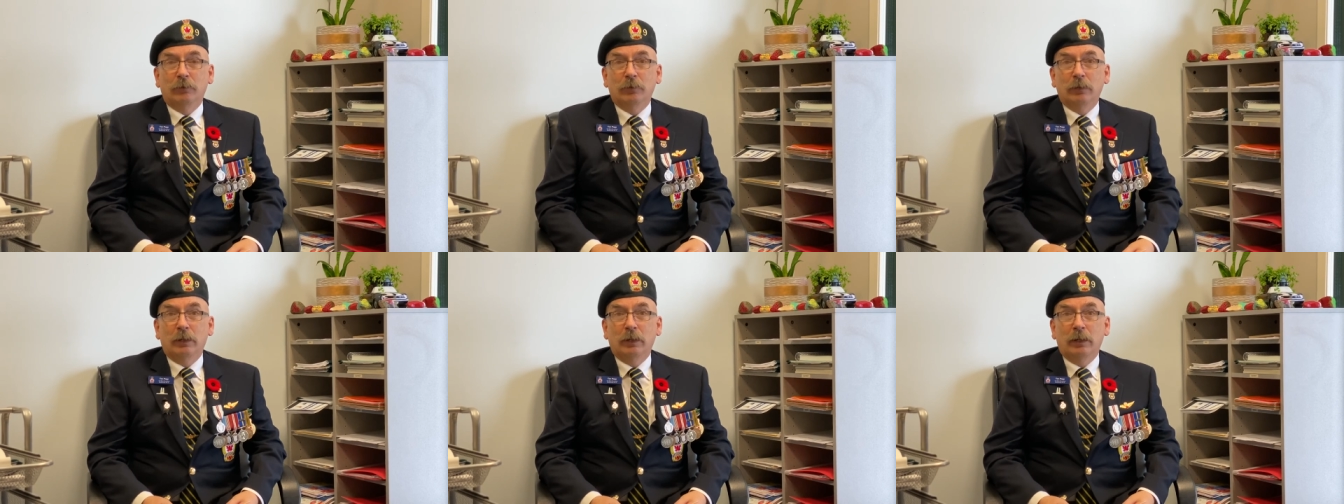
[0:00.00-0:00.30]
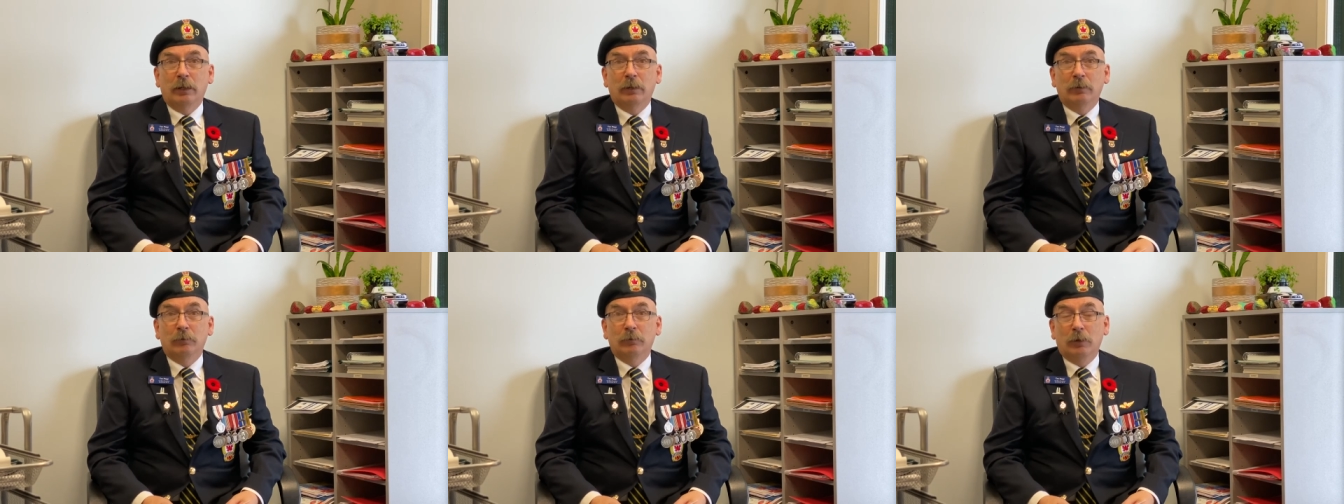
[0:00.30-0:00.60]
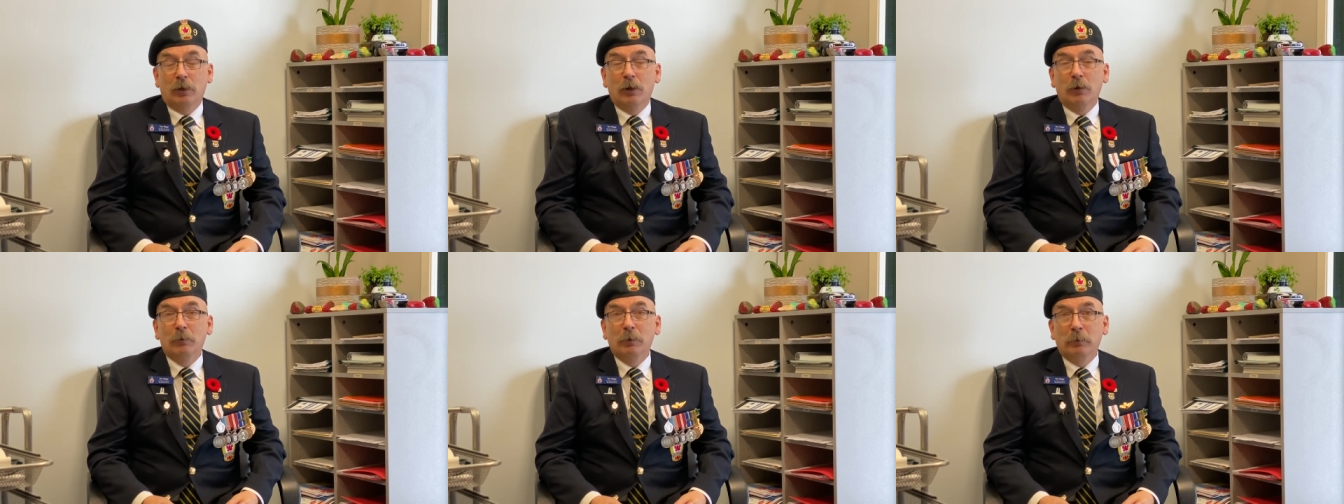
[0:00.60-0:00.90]
uh,
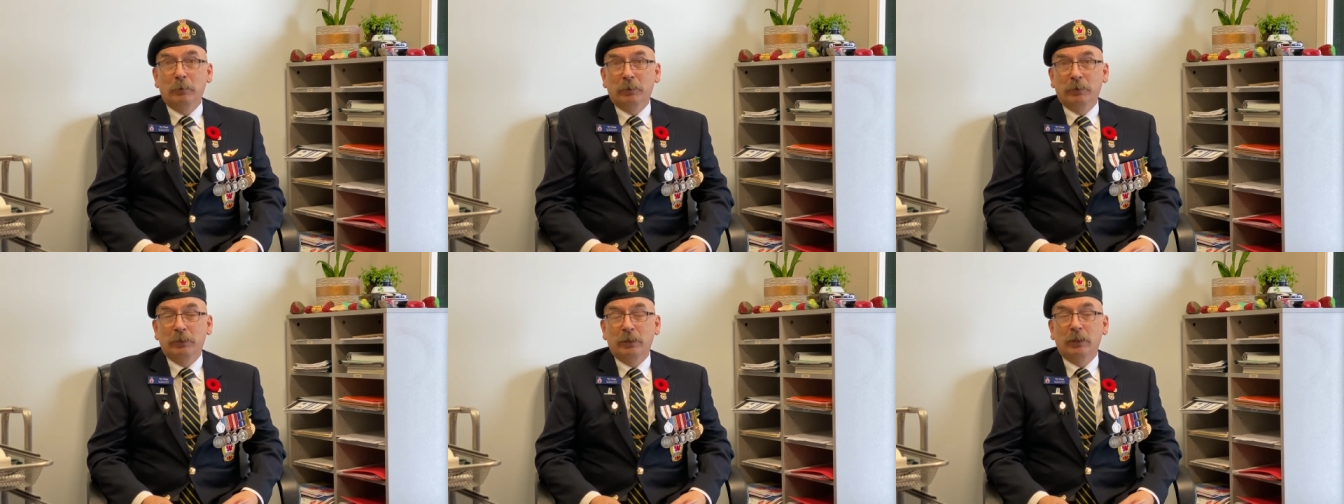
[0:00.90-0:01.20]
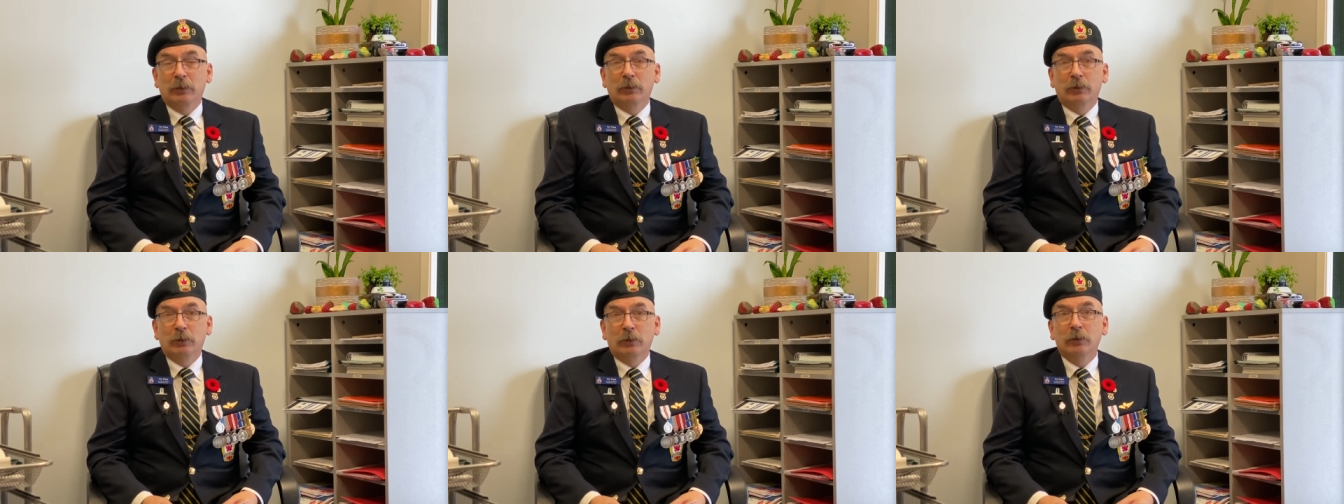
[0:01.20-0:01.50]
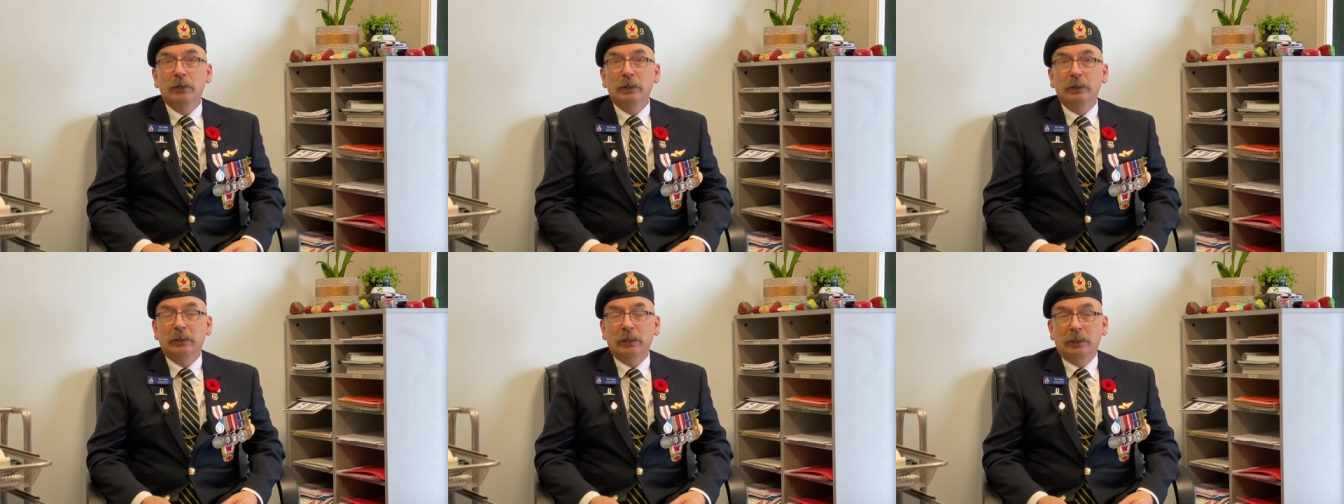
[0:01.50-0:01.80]
all we were there
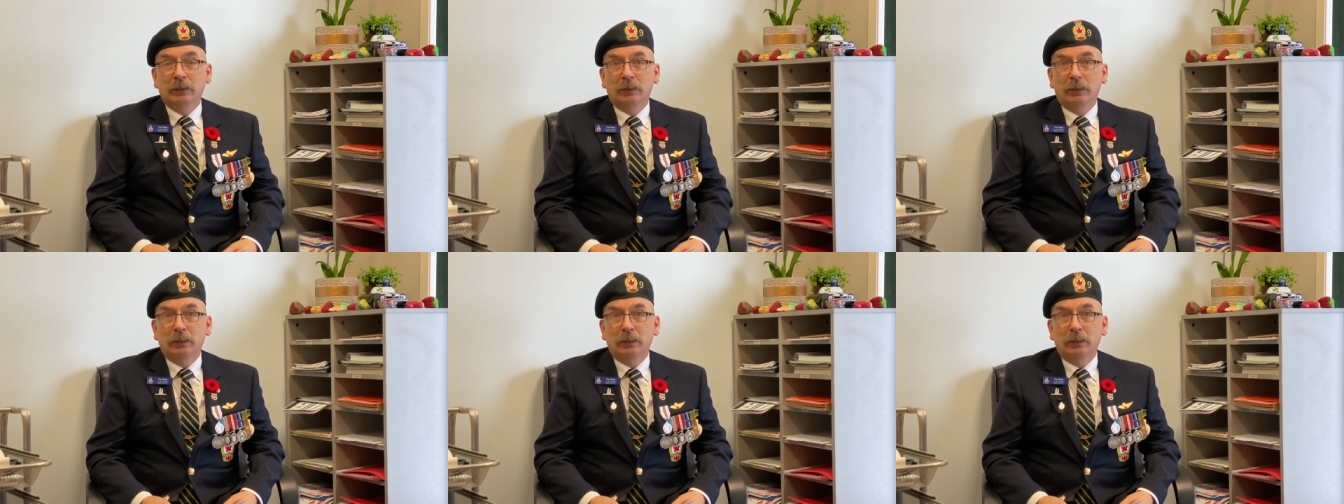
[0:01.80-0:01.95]
during that